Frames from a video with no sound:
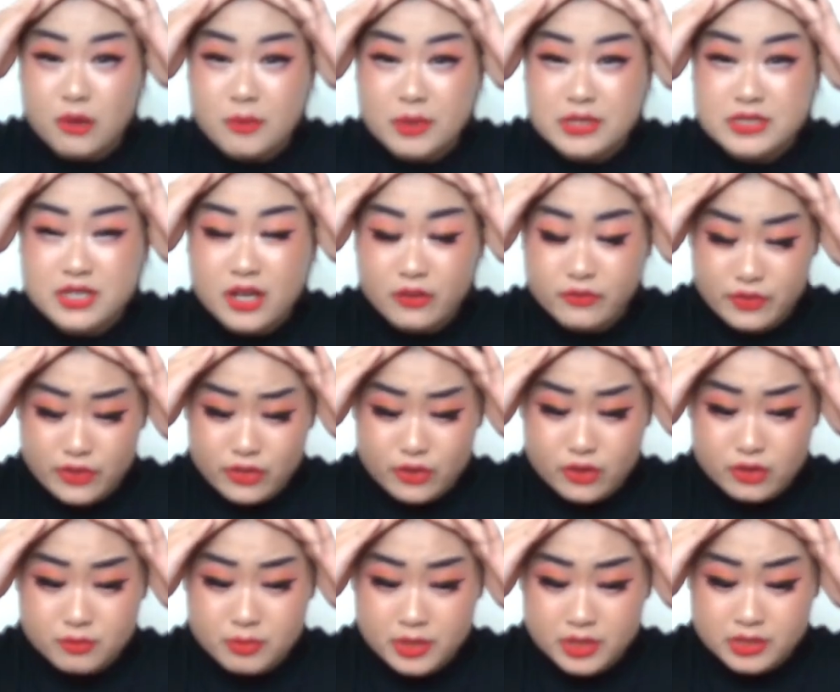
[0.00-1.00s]
myself a
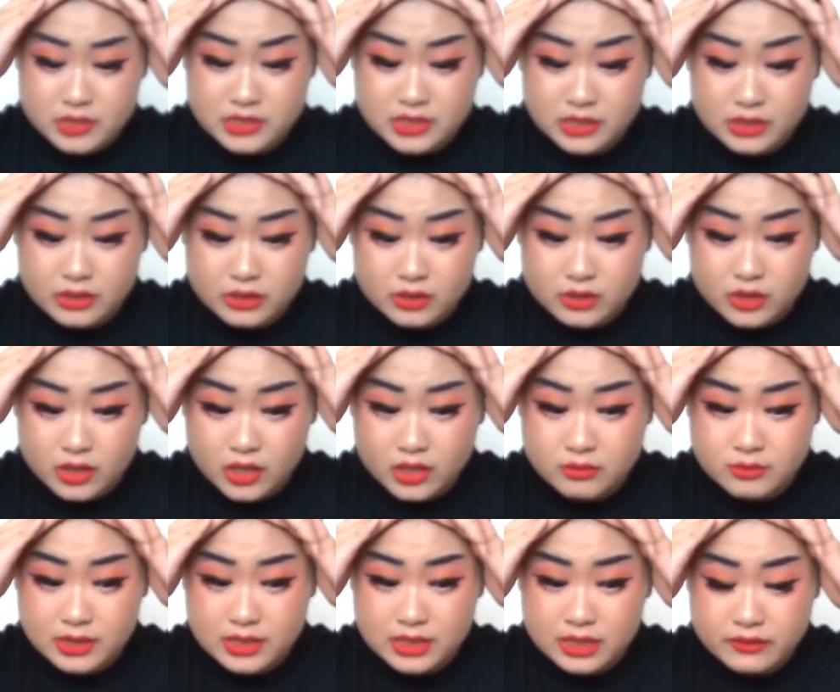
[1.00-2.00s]
third piercing on
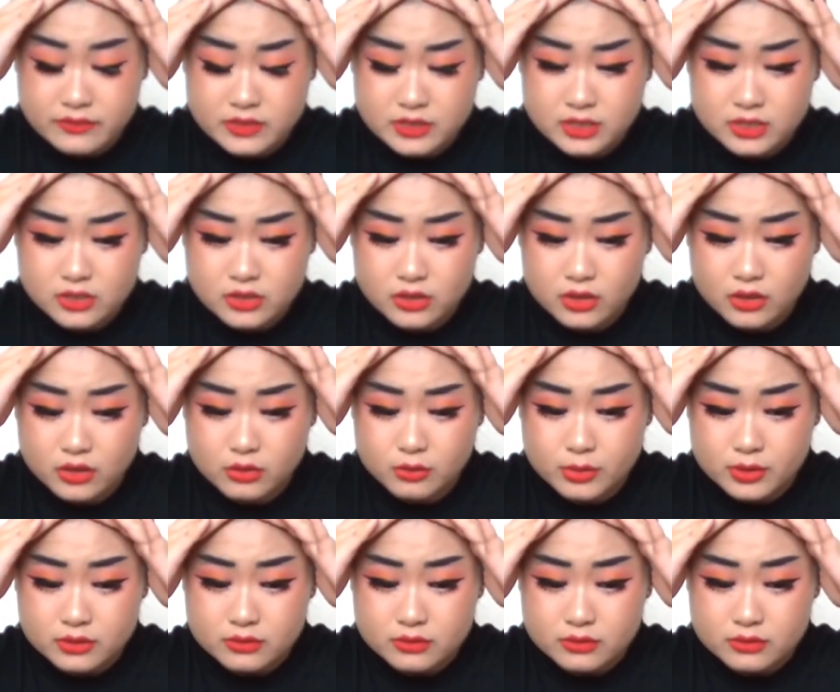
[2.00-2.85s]
my left earlobe.